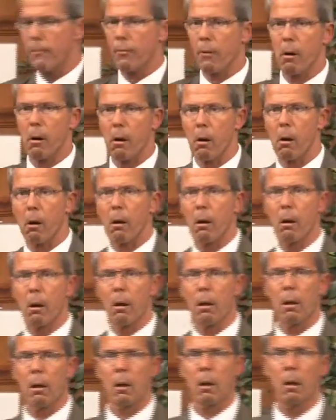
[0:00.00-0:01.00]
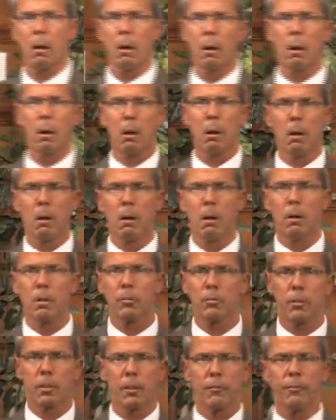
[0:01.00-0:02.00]
for her.
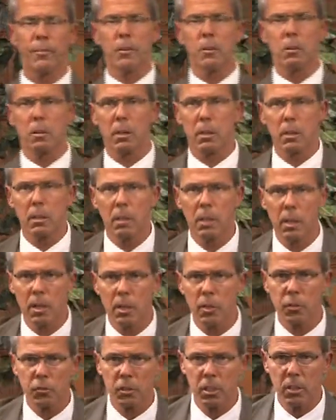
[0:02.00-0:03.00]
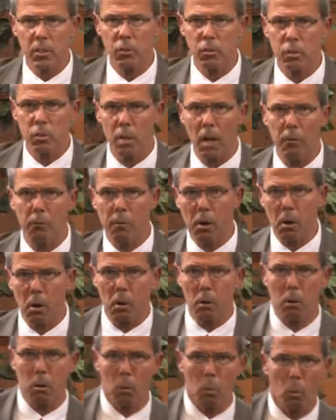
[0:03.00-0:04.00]
She didn't feel good. She shoved
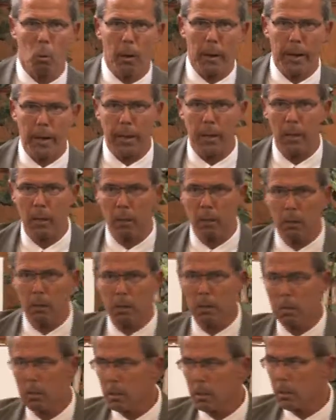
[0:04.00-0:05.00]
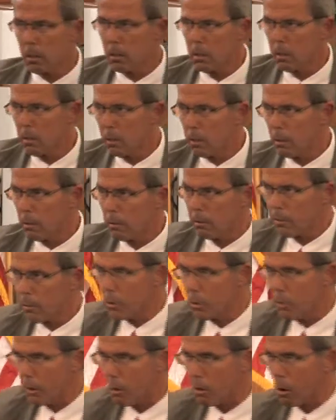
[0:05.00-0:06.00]
her way
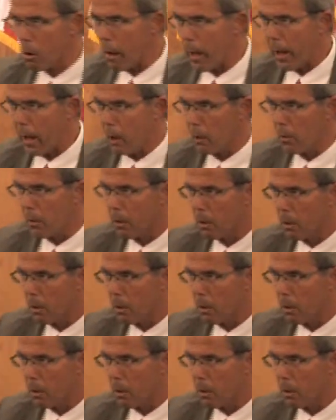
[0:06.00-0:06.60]
through the crowd